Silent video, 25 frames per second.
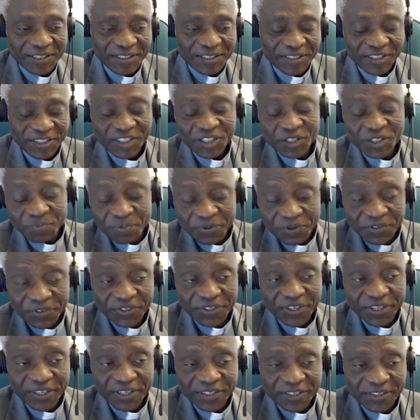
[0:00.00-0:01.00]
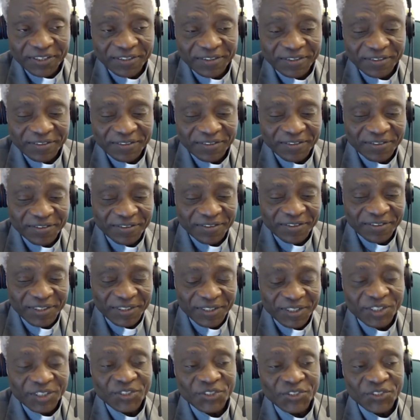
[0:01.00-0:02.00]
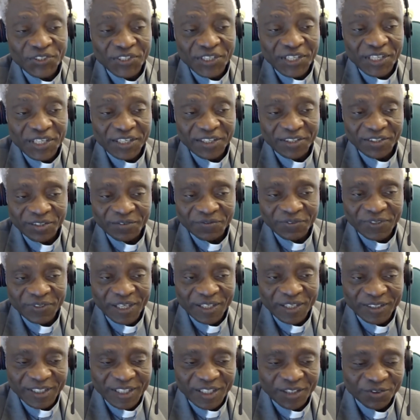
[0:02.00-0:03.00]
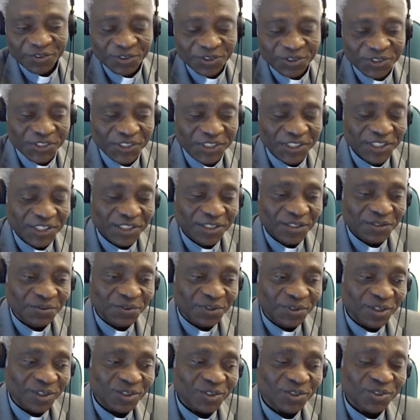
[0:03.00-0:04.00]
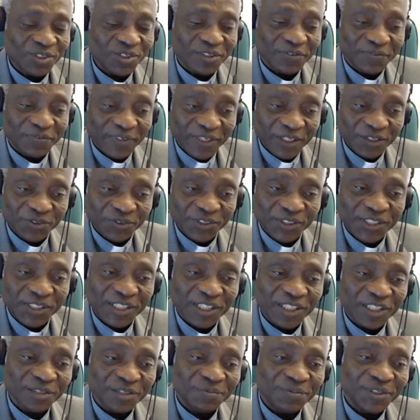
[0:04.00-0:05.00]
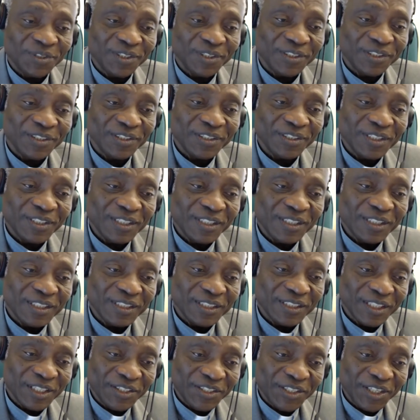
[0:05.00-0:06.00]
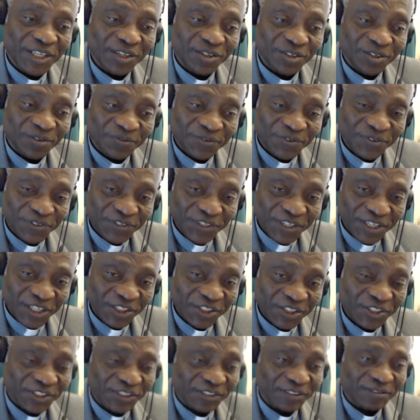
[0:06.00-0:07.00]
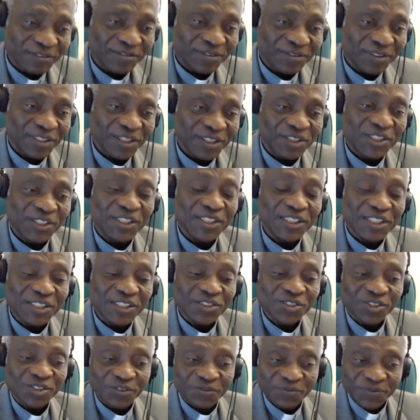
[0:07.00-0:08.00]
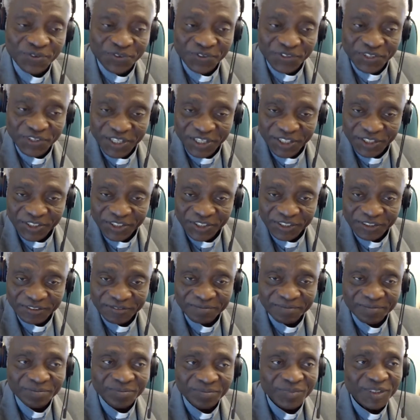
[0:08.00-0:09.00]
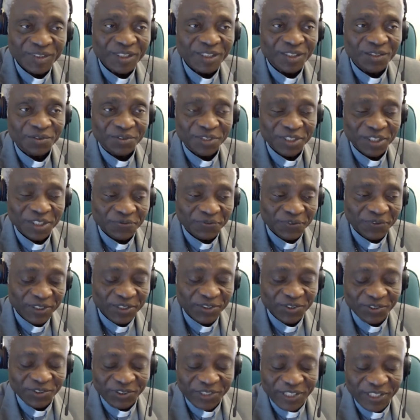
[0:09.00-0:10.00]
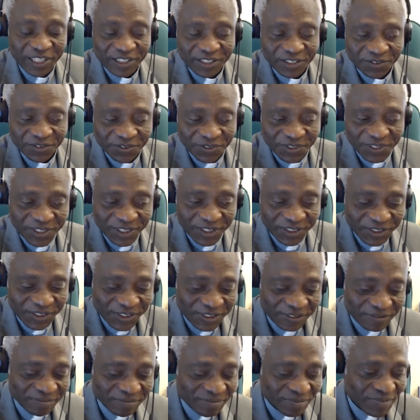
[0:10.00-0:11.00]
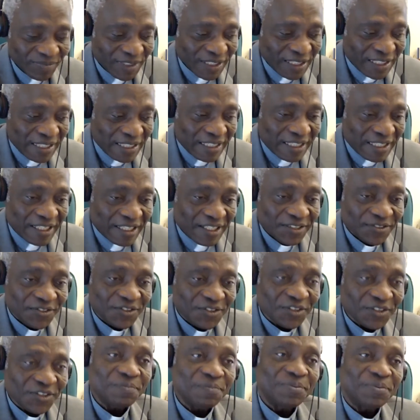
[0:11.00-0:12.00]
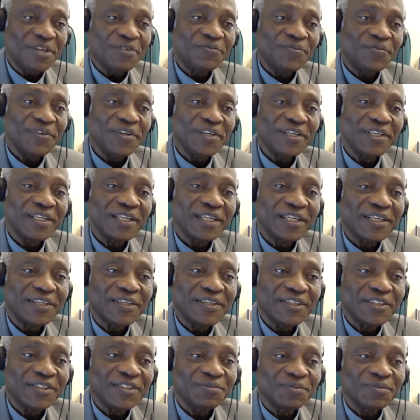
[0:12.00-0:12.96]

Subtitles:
this period, in this year of Laudato Si, we also have had to celebrate the year of creation, the seasons of creation, which fits right into this. So briefly, this